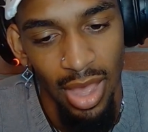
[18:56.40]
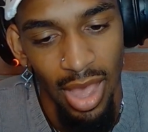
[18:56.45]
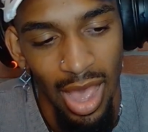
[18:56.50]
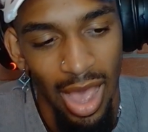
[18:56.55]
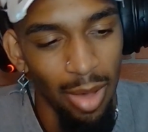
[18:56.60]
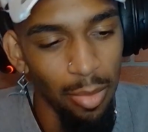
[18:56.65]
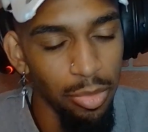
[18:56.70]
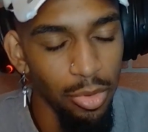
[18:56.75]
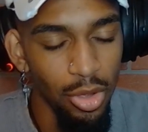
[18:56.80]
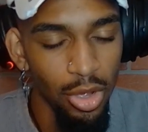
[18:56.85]

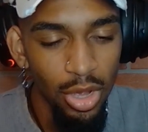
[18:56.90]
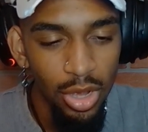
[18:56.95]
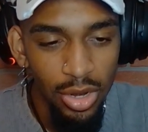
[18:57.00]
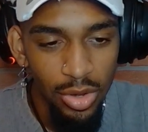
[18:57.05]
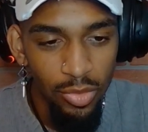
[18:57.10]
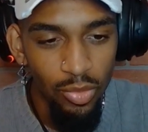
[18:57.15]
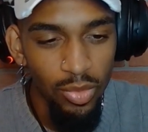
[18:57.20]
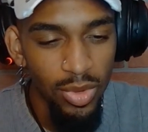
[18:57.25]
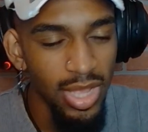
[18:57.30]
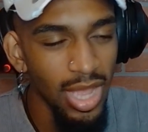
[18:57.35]
I'm
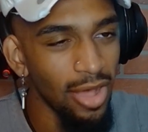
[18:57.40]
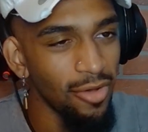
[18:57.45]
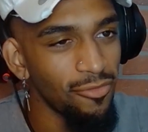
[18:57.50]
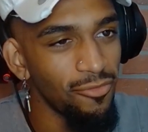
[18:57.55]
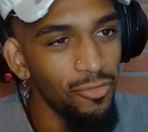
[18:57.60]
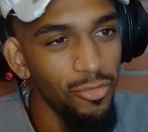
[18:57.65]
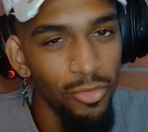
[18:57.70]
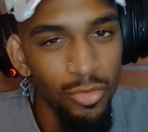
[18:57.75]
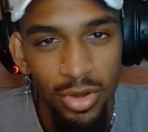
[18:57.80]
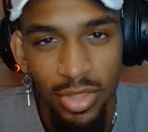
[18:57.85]
good, we got
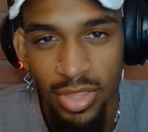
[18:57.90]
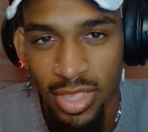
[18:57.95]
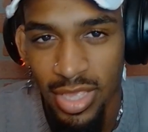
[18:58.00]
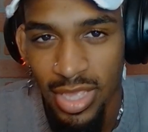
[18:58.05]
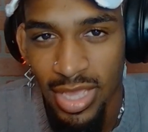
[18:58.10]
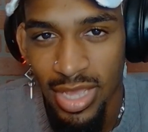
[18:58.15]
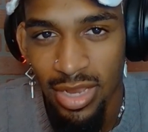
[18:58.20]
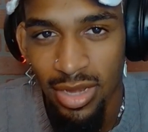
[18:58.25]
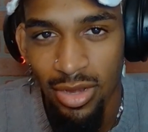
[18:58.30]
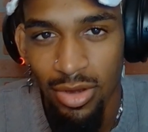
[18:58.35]
food in the
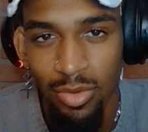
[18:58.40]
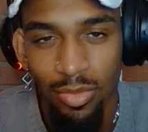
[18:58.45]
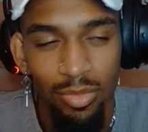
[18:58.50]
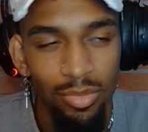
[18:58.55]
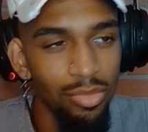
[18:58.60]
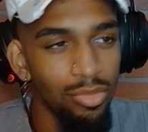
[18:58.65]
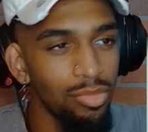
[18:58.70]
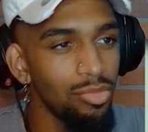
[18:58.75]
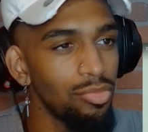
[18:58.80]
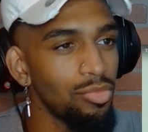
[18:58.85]

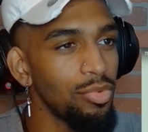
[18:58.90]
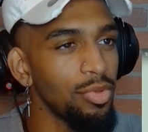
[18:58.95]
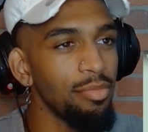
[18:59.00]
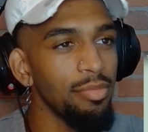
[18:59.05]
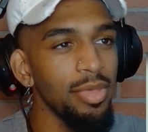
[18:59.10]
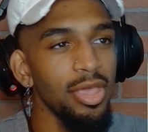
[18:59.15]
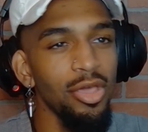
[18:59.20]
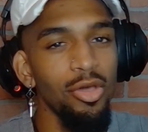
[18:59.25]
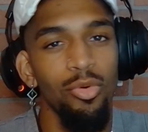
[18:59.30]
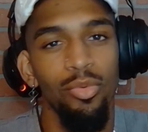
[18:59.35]
kingdom, we
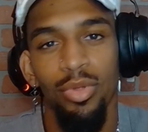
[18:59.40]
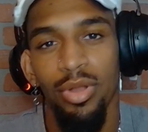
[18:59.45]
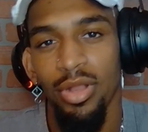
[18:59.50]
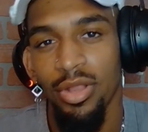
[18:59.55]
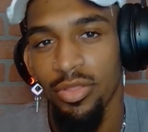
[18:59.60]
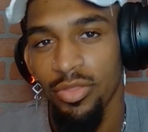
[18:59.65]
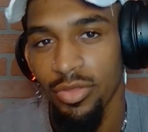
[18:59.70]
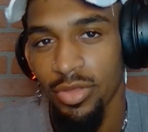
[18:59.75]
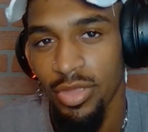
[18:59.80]
mingle with other